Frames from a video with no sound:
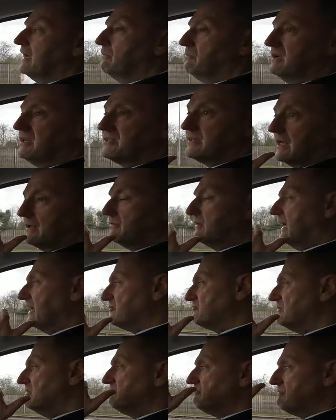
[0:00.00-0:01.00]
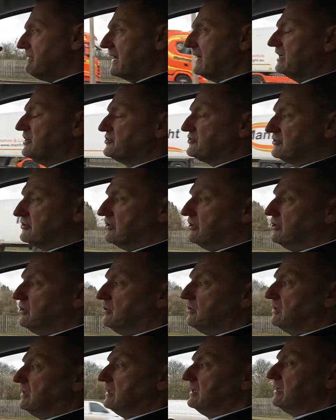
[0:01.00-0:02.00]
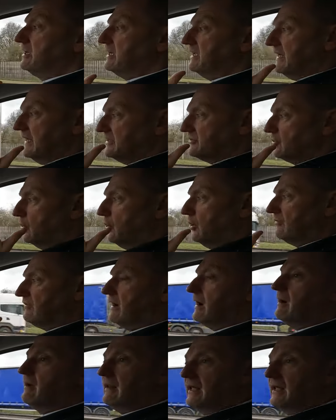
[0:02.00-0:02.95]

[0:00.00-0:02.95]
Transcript: And, and, as we've managed to connect all of our